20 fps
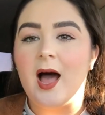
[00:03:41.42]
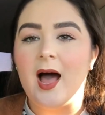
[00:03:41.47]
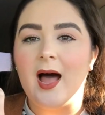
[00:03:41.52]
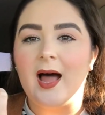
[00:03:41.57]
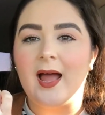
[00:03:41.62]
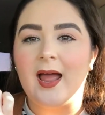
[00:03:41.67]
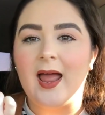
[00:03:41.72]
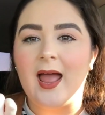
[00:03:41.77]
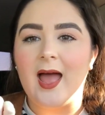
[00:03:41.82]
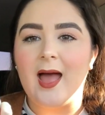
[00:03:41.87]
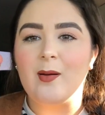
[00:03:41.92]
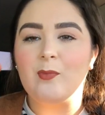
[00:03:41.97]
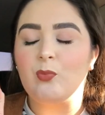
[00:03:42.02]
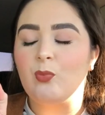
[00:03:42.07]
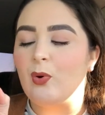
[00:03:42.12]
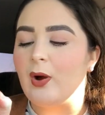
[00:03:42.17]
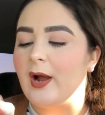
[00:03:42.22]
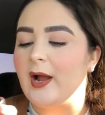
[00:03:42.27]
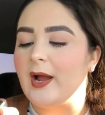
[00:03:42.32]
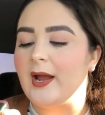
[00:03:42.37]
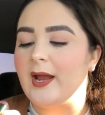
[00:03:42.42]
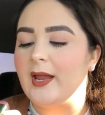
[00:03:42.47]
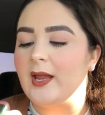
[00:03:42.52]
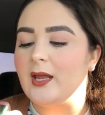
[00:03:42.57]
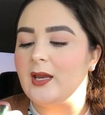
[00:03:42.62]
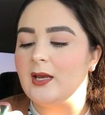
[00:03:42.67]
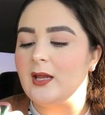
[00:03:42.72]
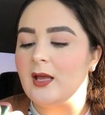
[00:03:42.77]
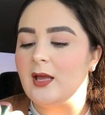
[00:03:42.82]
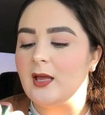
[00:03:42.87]
I am
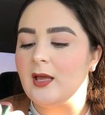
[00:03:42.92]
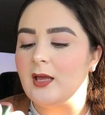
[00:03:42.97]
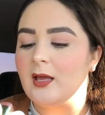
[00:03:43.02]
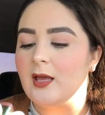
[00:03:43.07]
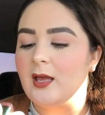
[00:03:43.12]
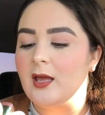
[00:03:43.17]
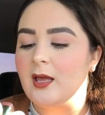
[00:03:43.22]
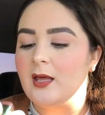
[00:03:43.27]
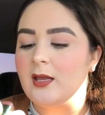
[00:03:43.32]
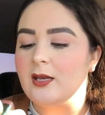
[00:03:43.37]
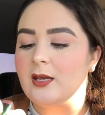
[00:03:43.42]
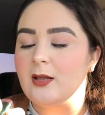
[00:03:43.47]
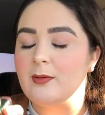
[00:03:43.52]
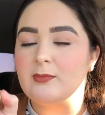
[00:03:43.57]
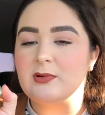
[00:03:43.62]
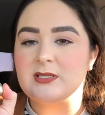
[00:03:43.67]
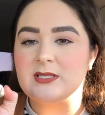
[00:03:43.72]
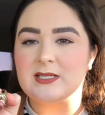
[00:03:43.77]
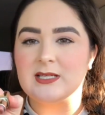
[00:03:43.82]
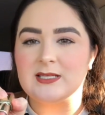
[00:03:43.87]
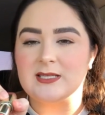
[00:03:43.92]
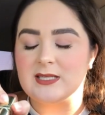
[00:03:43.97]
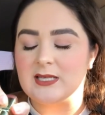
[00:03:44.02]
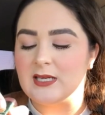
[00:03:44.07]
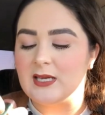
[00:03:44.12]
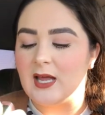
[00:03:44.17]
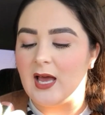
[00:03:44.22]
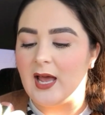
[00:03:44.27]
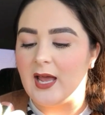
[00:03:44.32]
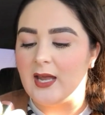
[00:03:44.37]
wearing number
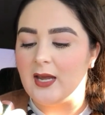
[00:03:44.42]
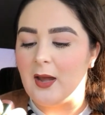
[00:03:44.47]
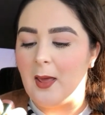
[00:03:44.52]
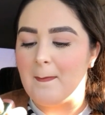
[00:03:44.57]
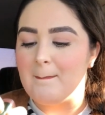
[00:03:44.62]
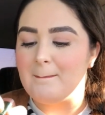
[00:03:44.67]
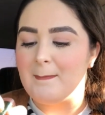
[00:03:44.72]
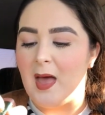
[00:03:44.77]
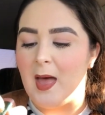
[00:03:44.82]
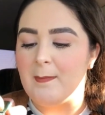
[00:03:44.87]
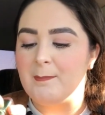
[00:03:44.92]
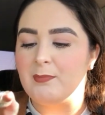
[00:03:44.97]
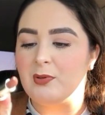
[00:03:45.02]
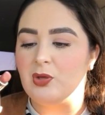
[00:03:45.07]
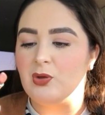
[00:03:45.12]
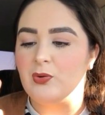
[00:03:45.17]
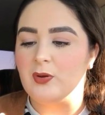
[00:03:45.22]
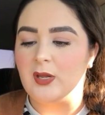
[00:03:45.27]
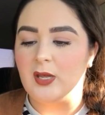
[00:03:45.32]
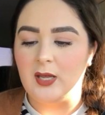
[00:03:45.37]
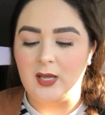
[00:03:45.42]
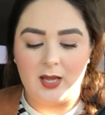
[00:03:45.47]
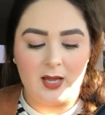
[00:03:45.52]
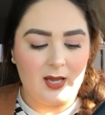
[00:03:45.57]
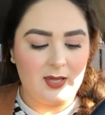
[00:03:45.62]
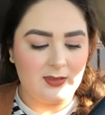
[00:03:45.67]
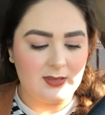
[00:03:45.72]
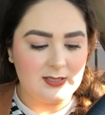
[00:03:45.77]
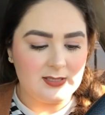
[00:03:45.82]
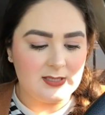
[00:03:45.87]
sixty-nine Matte Beauty,
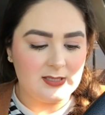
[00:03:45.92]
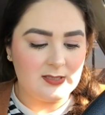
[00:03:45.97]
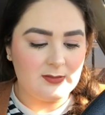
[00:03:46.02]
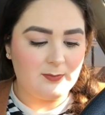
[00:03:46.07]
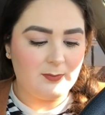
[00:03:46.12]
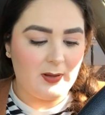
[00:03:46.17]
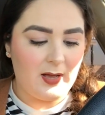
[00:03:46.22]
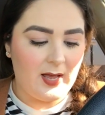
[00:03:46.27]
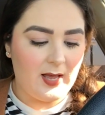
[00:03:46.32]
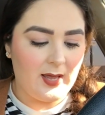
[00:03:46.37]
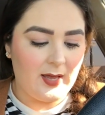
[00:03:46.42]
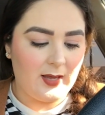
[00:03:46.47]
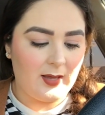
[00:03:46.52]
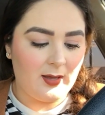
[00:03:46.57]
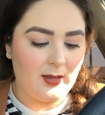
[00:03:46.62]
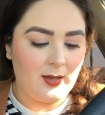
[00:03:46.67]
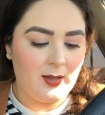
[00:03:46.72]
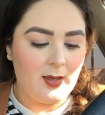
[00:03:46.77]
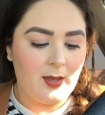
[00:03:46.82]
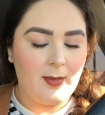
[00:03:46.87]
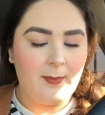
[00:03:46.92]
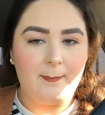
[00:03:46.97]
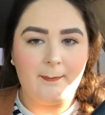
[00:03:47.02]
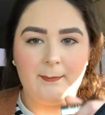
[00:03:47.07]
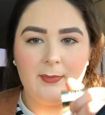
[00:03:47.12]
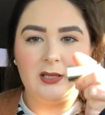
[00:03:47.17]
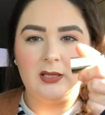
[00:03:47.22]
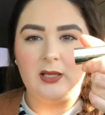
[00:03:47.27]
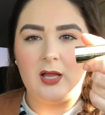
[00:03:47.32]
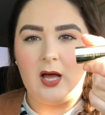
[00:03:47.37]
and this is by
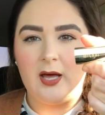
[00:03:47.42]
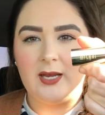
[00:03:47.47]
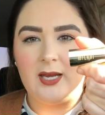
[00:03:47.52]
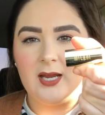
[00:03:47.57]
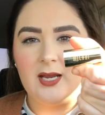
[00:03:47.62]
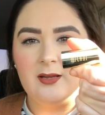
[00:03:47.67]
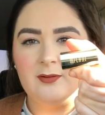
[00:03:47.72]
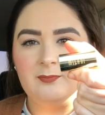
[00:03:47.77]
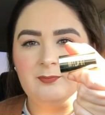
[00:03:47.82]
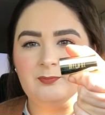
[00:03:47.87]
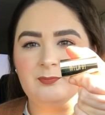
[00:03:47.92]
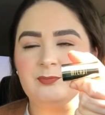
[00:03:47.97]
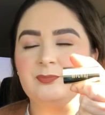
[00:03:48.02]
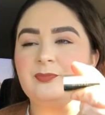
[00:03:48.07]
Milani.